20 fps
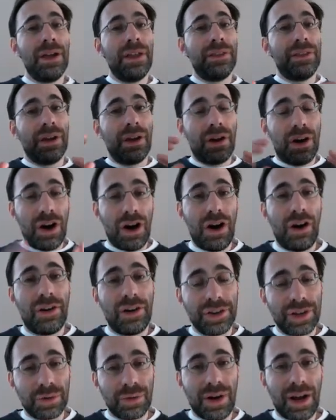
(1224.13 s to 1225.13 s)
they all
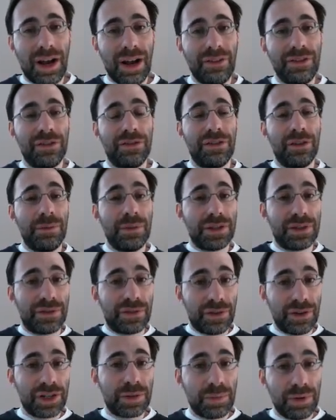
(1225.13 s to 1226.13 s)
are derived from this
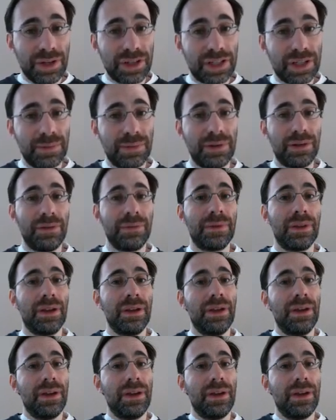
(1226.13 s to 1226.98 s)
first principle,